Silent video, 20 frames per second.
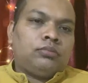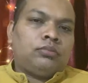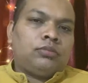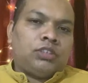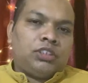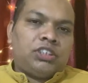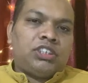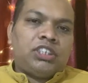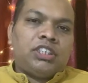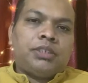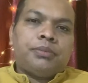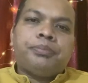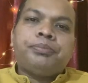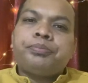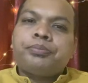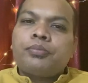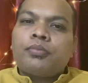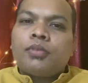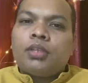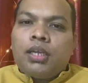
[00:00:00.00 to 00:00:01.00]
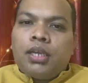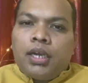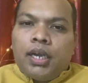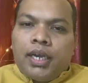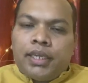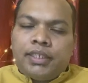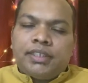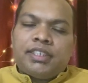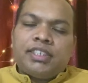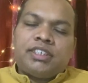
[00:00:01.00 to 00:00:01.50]
Isn't it?
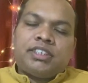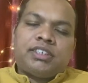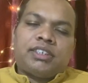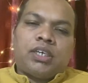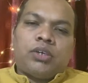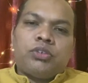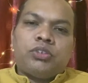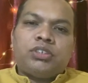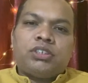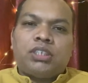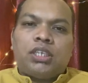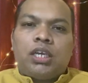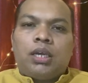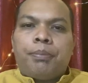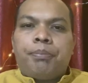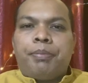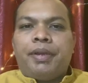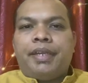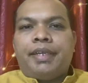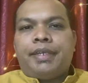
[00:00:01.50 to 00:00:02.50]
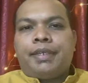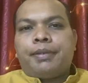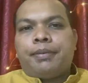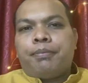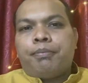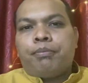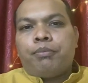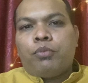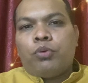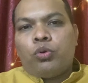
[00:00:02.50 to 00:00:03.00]
I think this sounds a bit
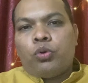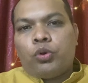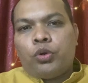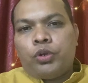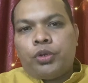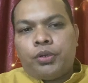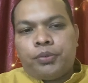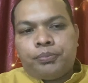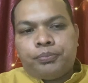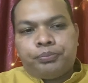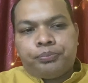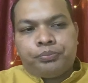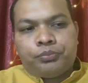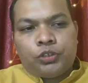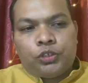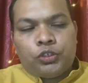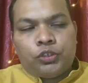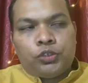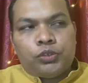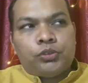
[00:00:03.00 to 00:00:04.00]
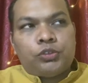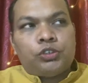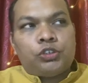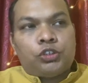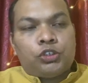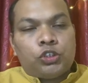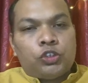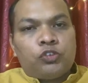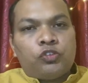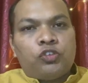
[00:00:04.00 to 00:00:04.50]
more,
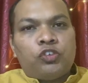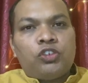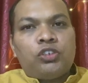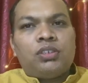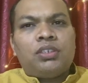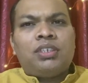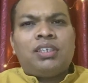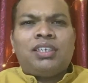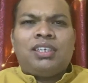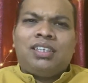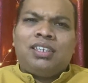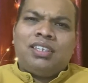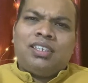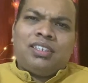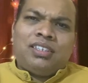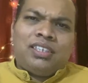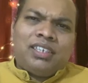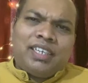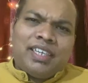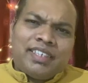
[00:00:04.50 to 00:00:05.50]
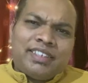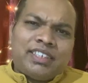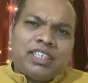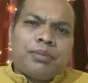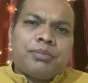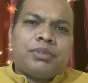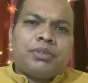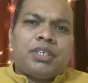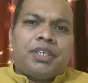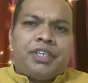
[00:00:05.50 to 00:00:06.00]
truthful, that
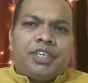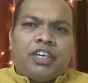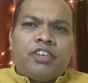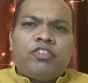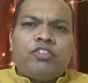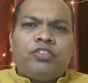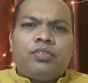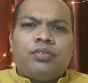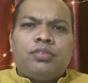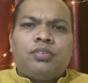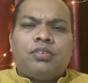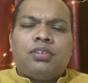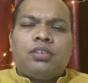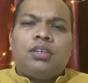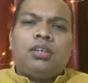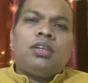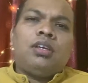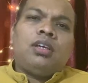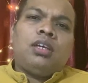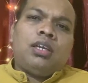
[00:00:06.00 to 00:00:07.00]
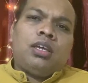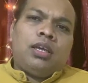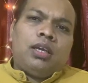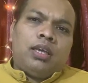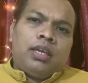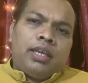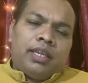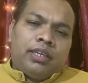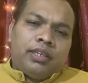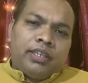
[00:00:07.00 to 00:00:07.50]
exams are tough
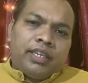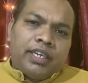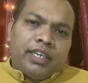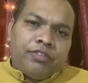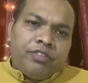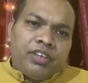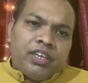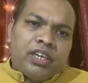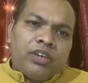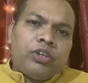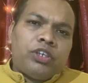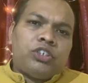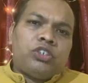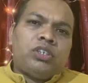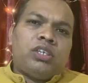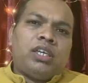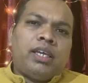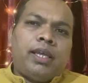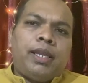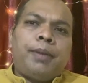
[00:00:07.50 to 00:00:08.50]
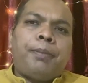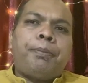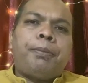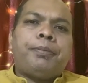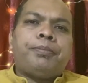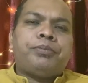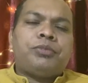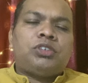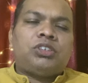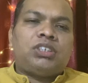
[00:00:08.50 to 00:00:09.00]
and that we are going to help
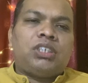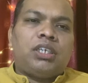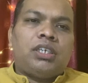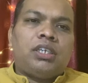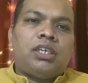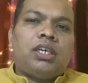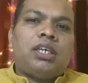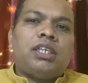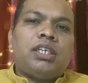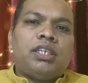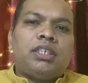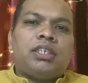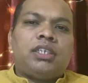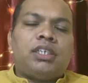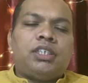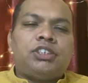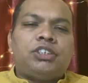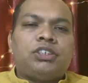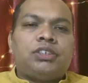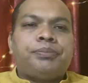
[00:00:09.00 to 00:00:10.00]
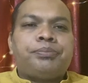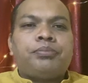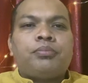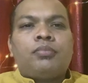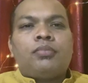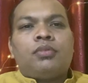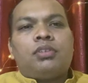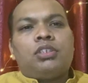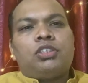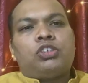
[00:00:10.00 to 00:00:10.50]
Sarah and encourage her.
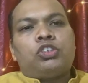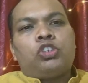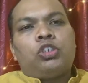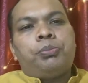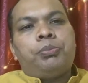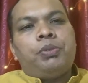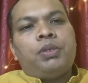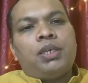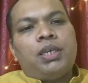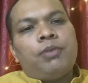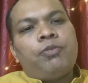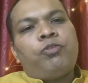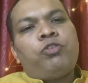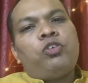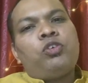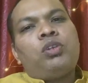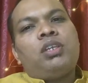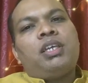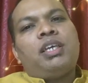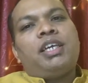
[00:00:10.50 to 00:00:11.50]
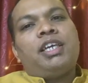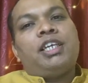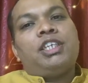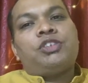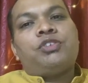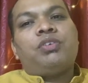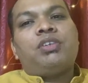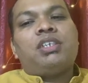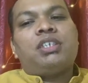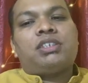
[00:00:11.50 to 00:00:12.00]
This could be helpful
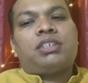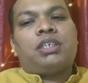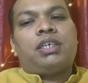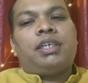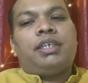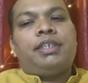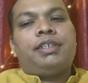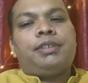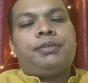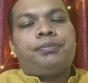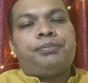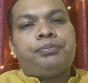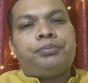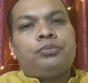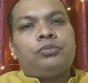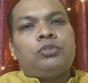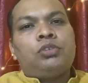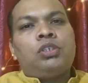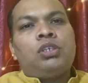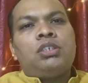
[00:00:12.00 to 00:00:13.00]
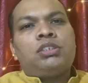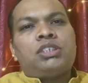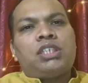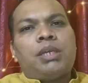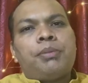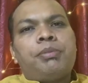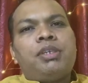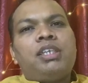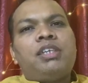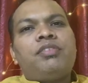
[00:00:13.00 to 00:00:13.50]
as well as kind. So I
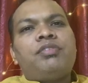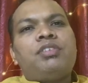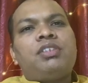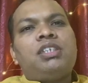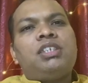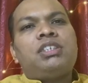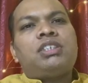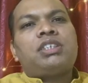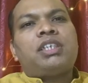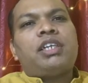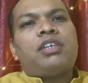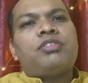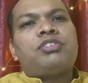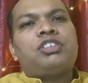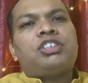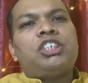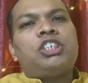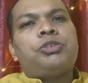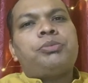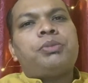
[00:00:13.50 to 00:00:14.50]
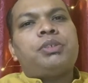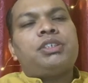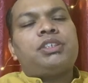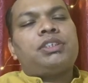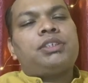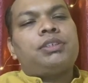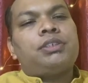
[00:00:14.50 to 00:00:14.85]
believe these kind of statements